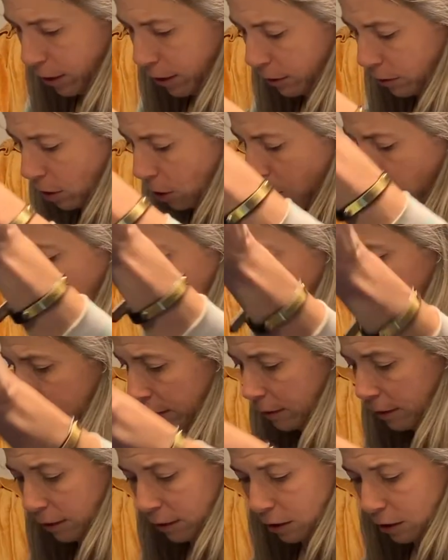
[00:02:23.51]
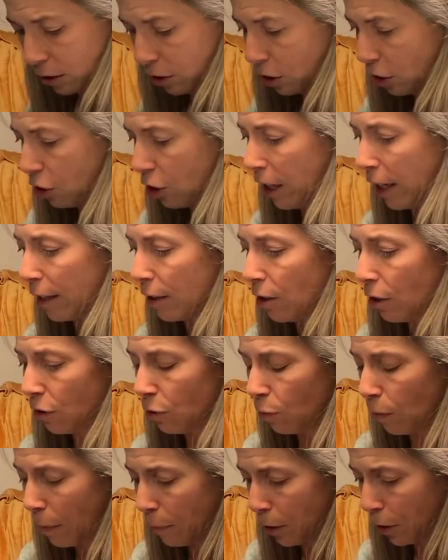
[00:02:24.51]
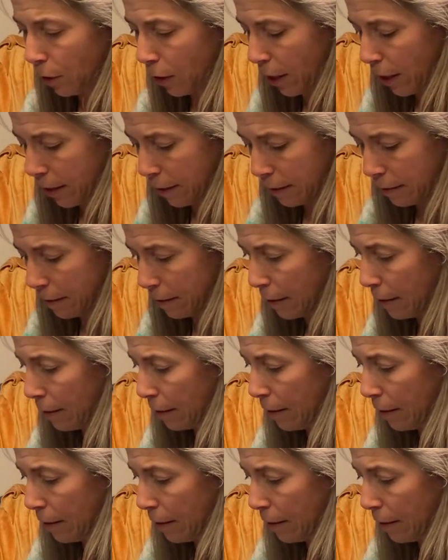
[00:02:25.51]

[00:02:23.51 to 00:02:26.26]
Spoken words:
it's always good to check those rubber things.